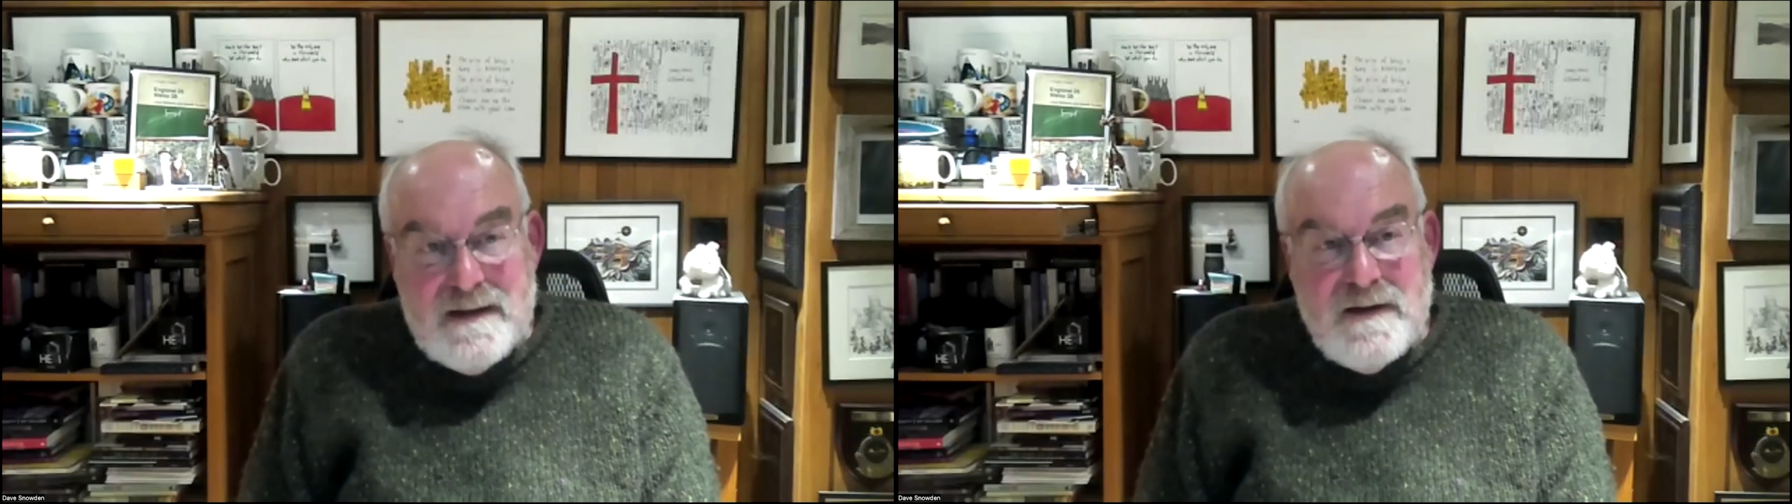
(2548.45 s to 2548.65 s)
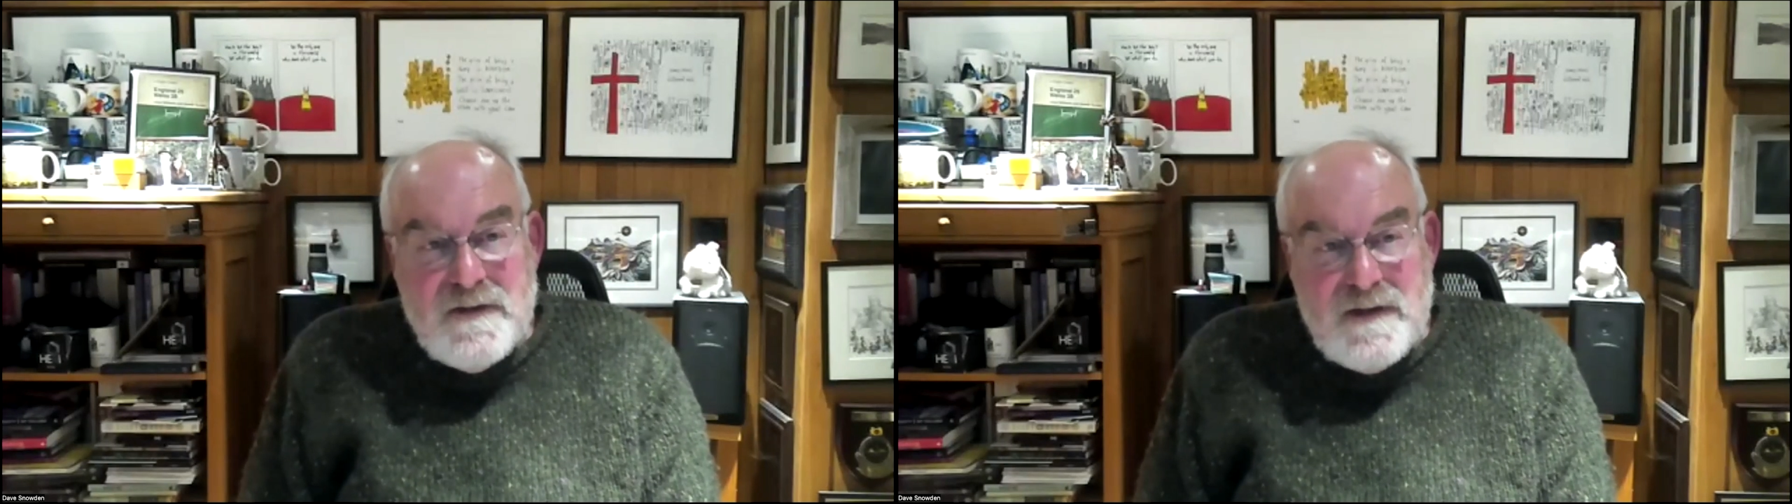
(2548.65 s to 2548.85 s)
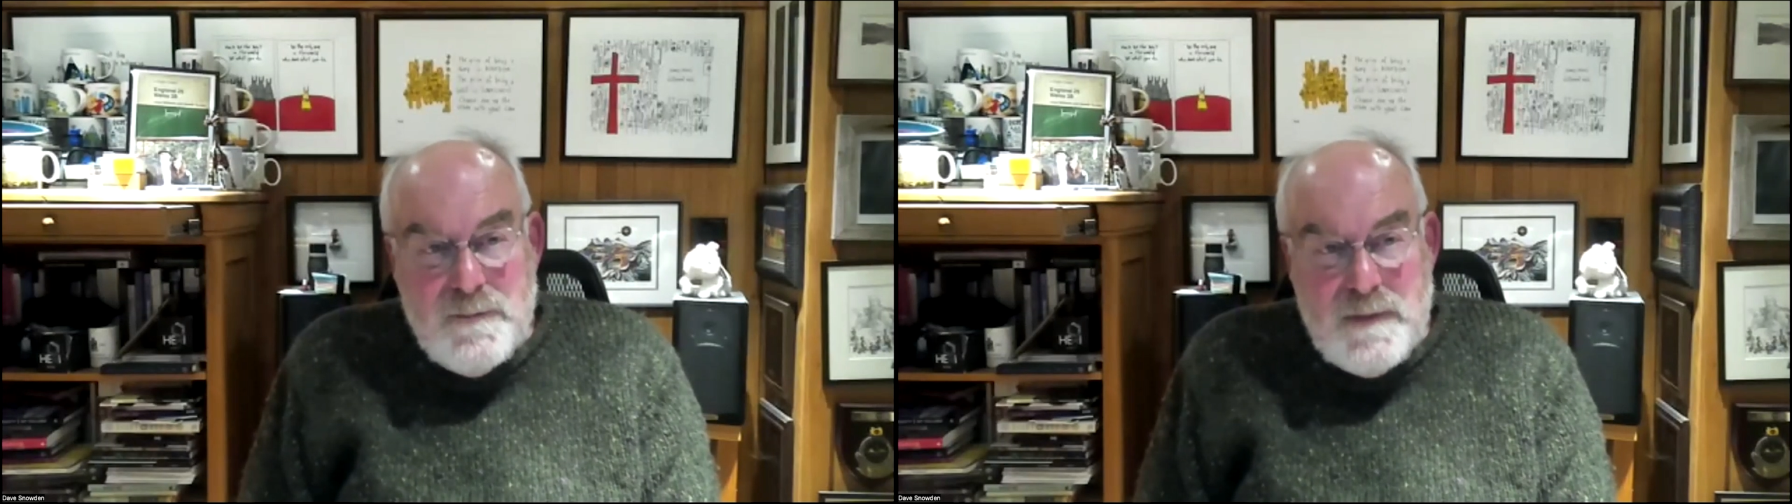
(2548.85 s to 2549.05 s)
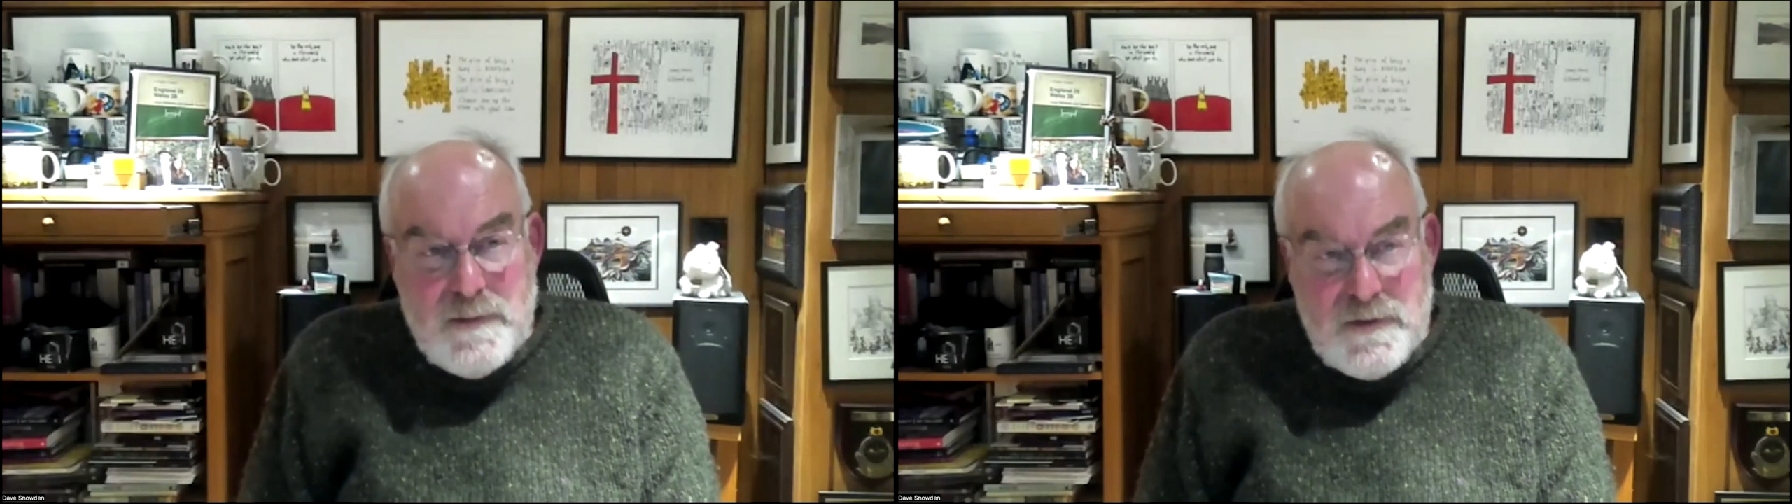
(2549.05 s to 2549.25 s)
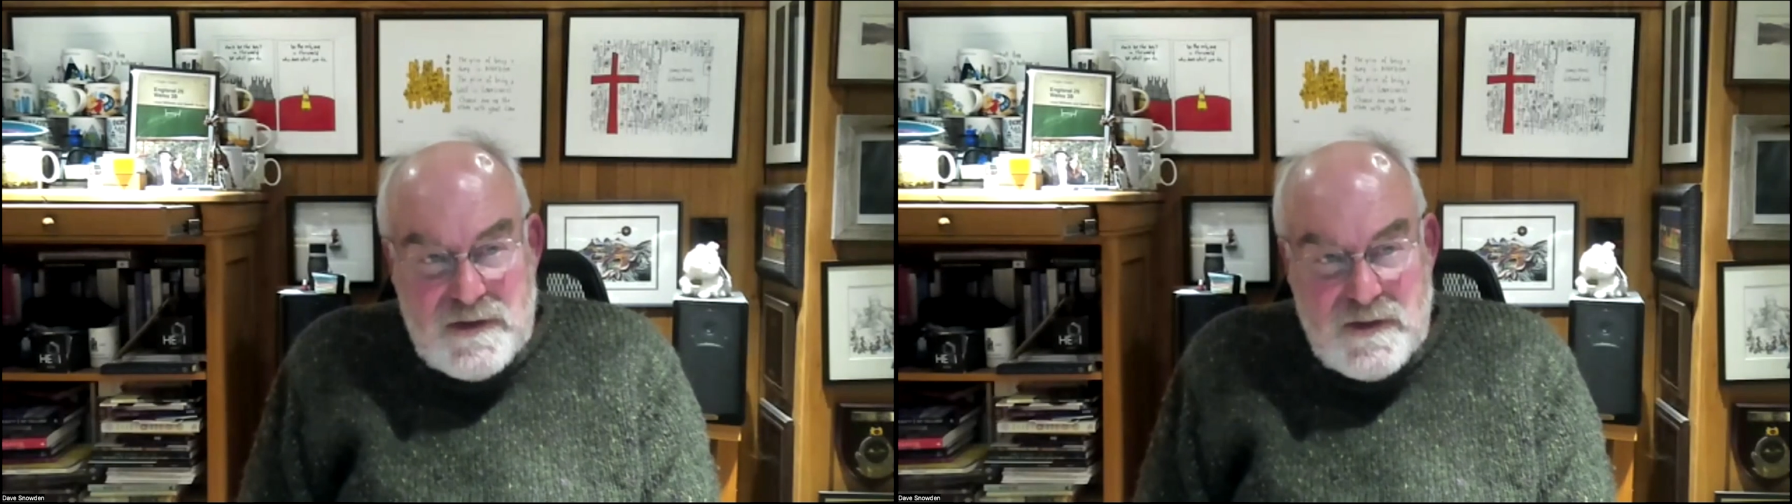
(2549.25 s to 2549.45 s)
There are some
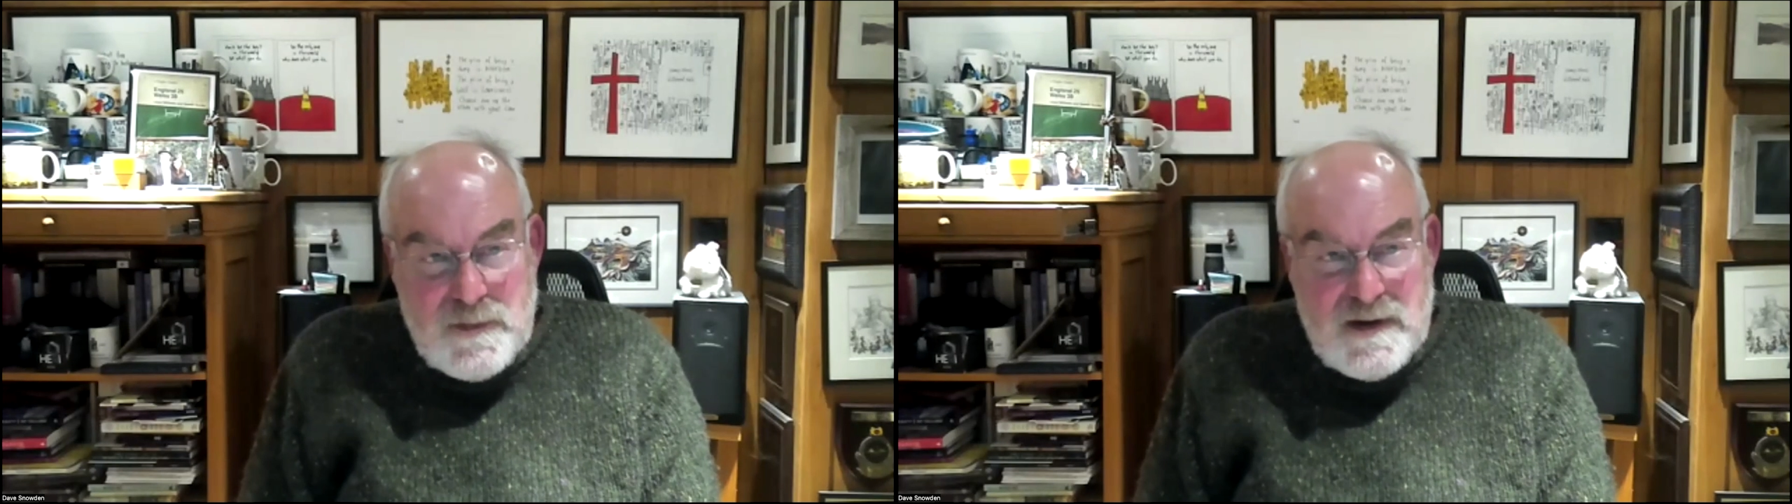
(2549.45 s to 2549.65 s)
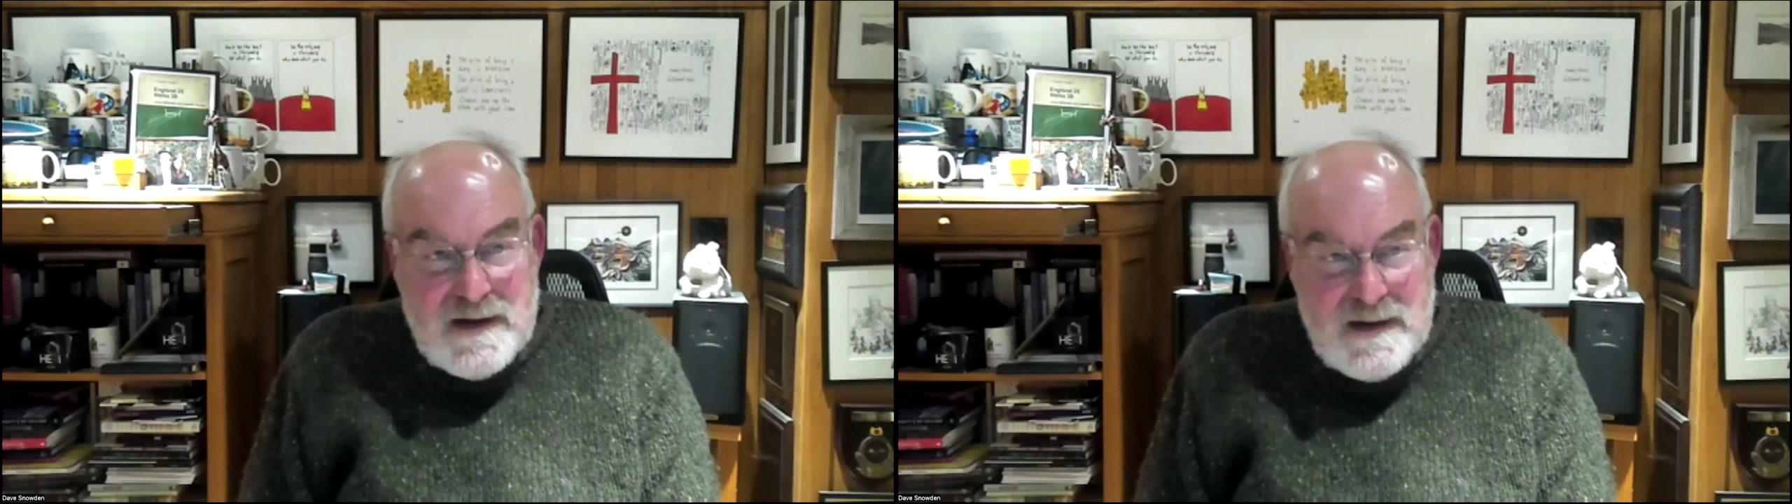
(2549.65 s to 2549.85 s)
people who are just playing